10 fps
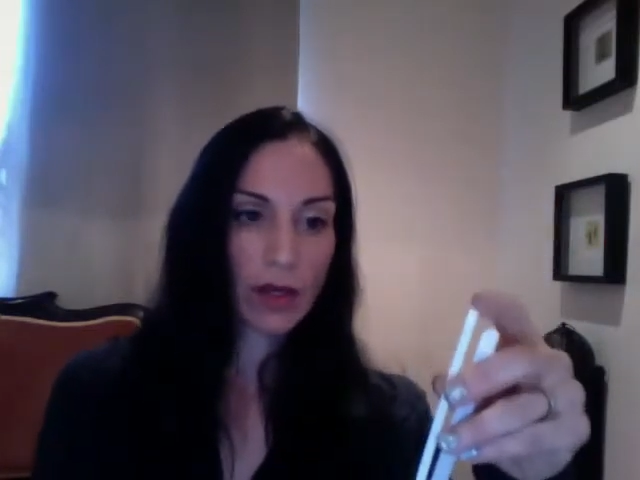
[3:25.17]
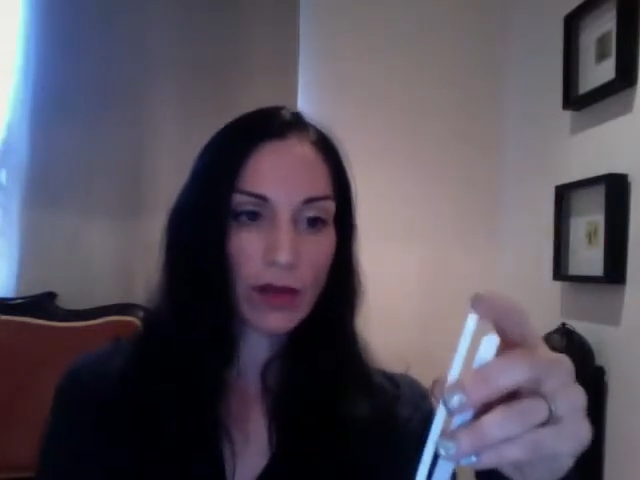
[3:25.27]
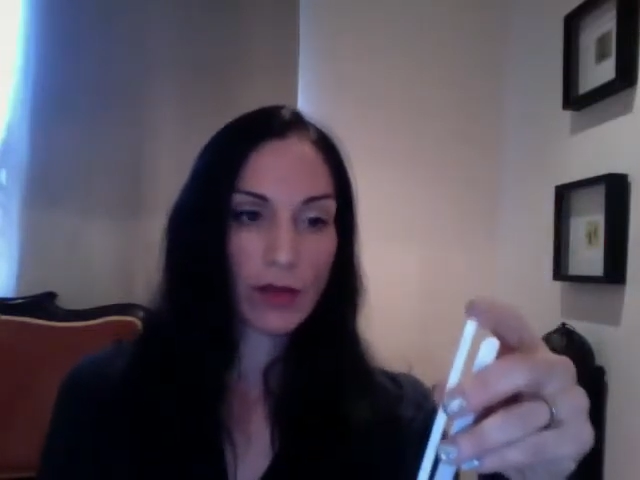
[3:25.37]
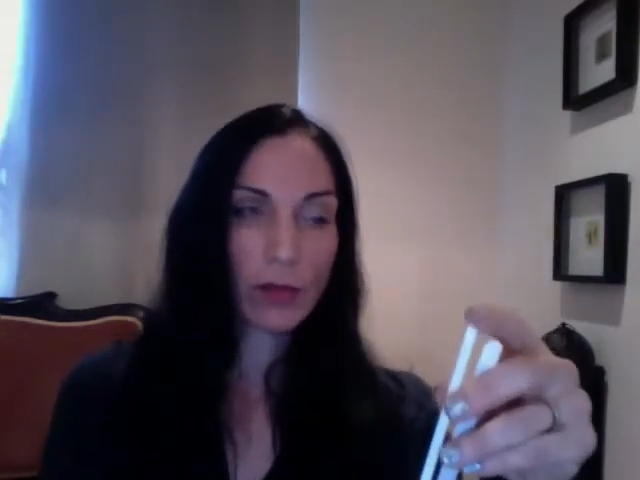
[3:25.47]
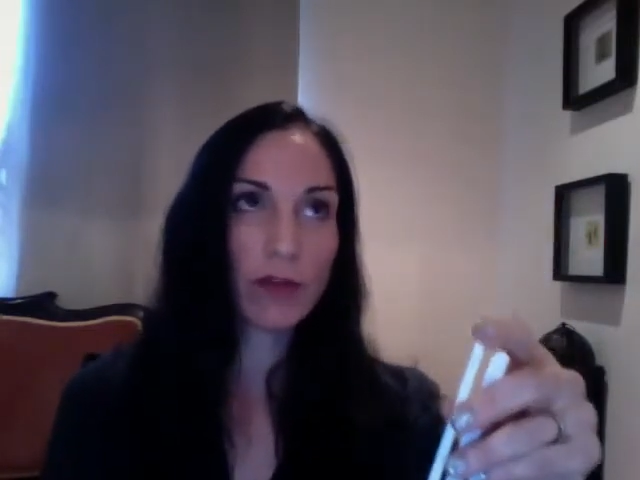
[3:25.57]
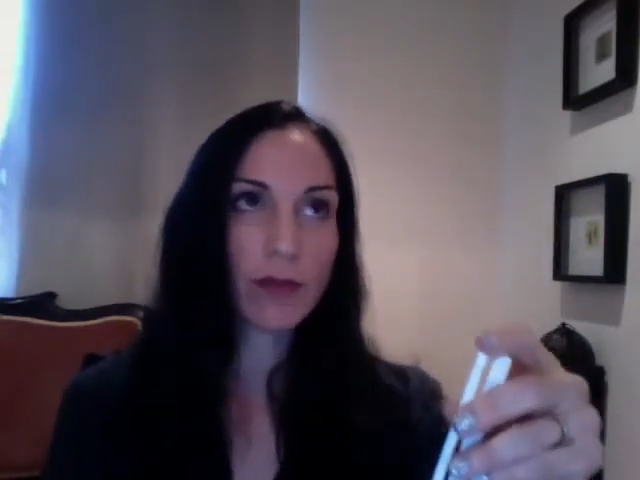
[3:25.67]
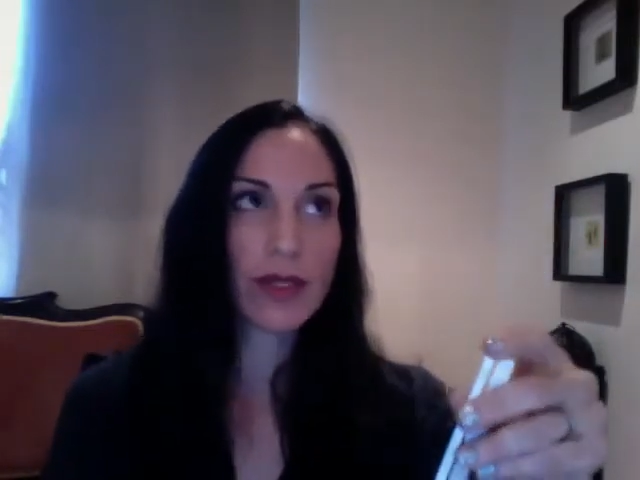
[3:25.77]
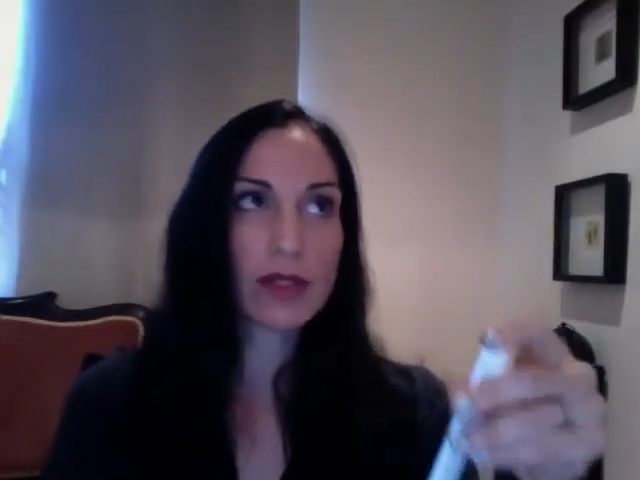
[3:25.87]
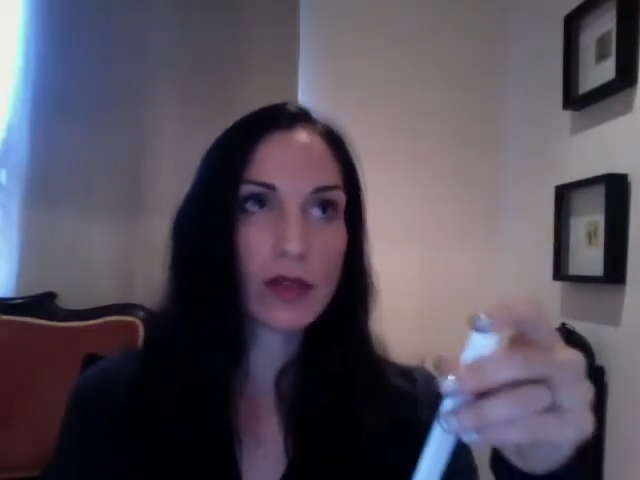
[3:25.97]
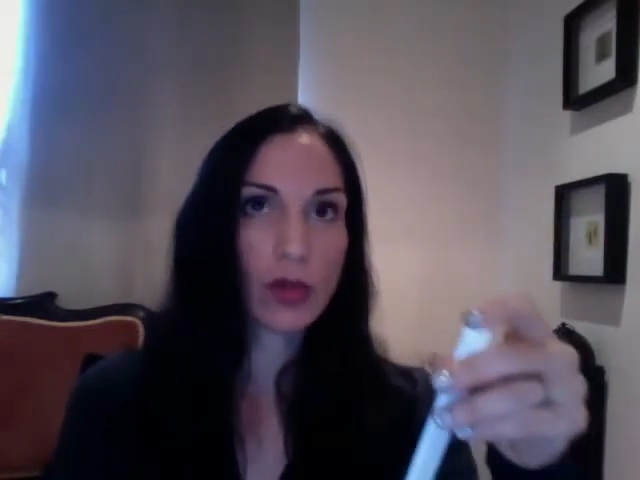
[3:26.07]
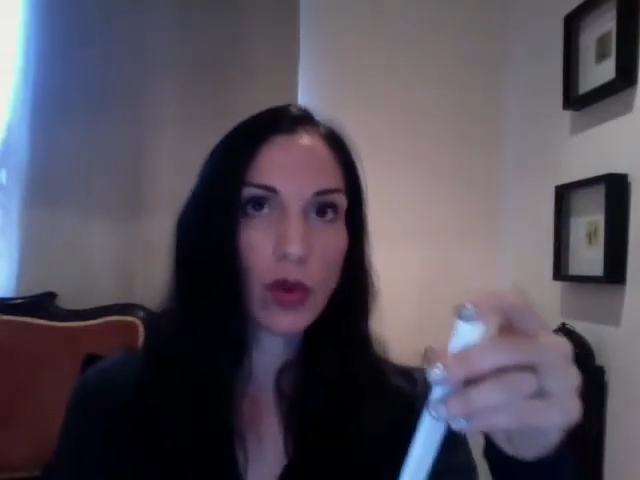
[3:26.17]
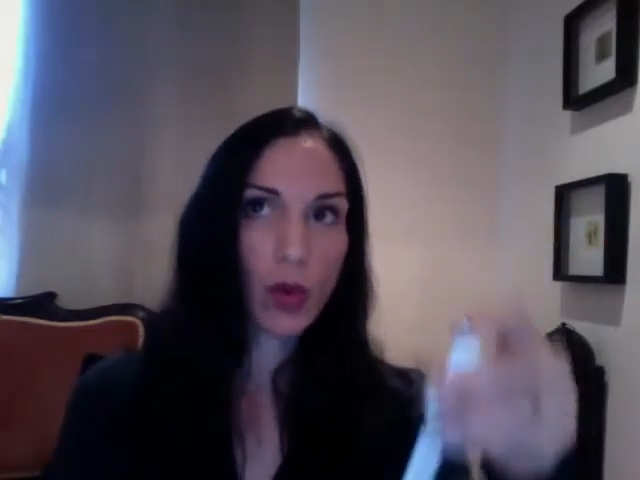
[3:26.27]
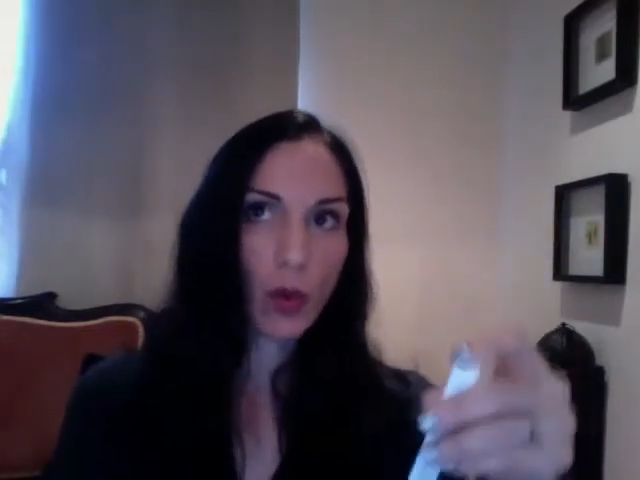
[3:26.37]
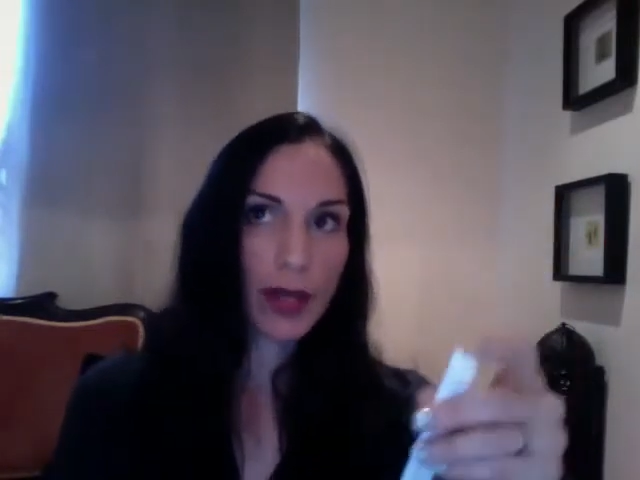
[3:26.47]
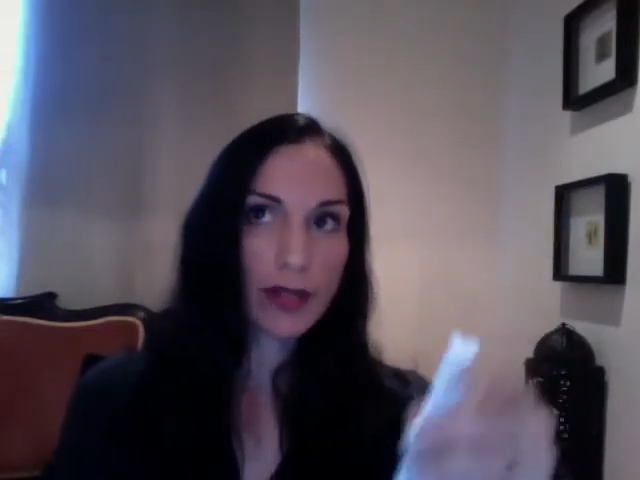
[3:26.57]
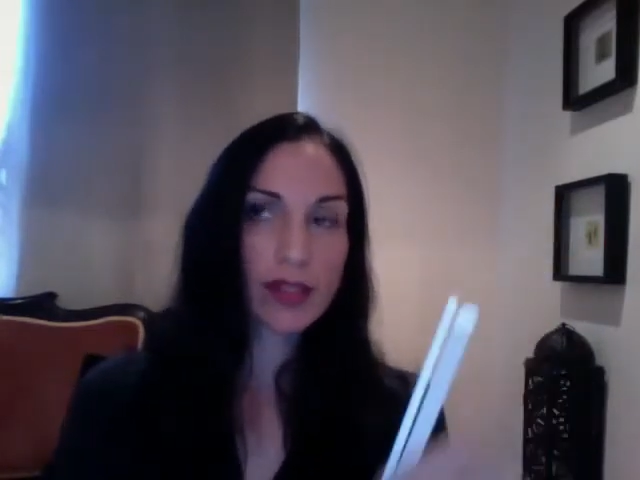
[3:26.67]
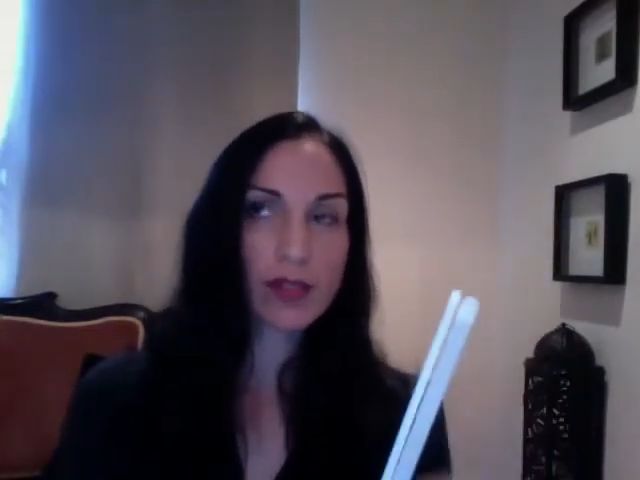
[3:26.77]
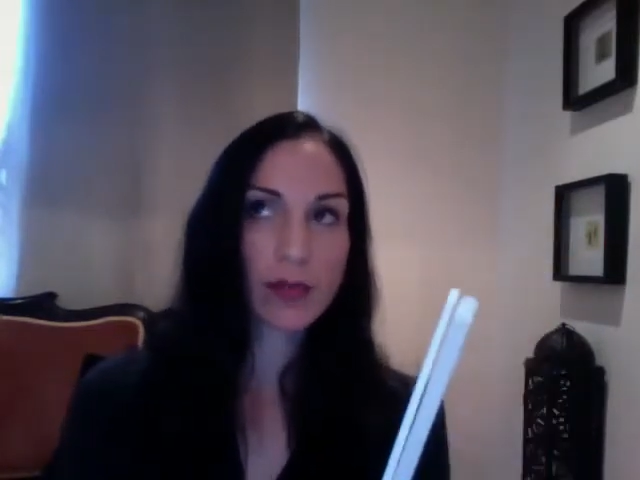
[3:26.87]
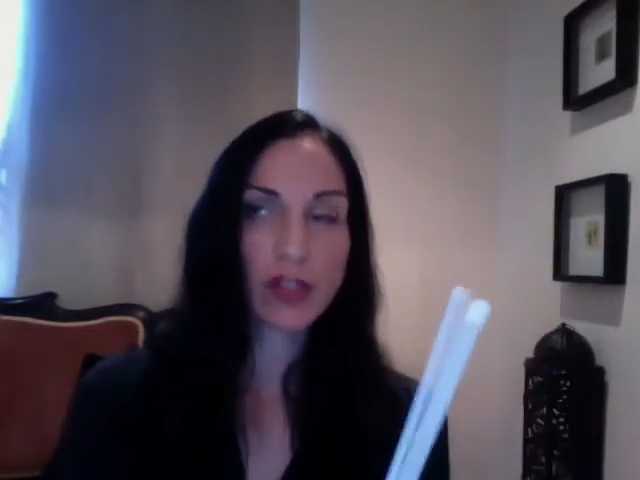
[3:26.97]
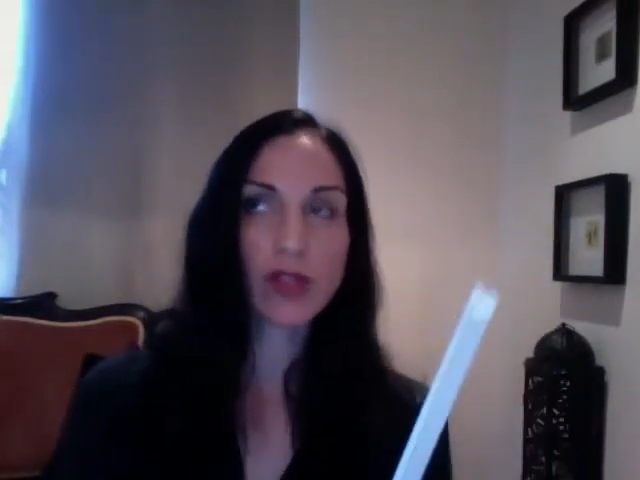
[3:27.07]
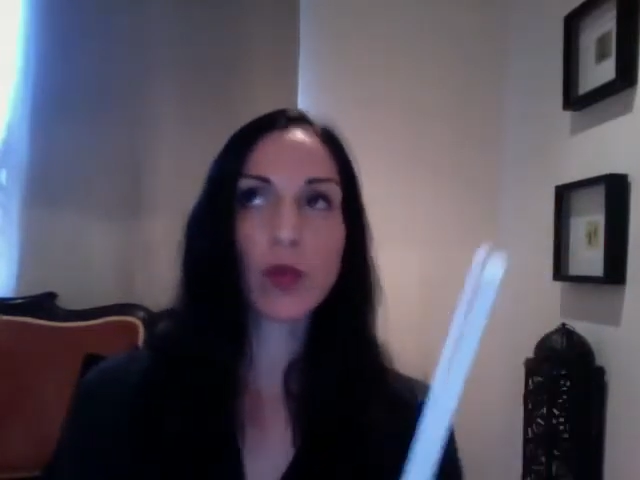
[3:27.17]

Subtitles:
the movement isn't quite as much as